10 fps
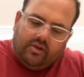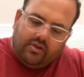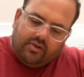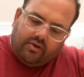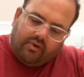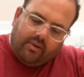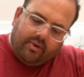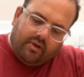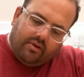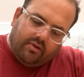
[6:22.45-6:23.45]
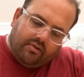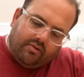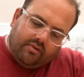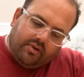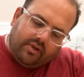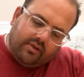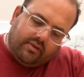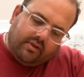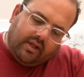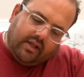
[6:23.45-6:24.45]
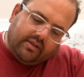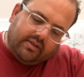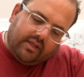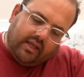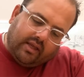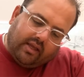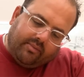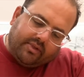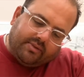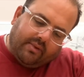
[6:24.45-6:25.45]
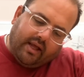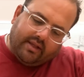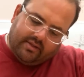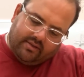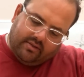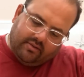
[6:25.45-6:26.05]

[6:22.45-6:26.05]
So what I'm going to do is I'll just take a couple spots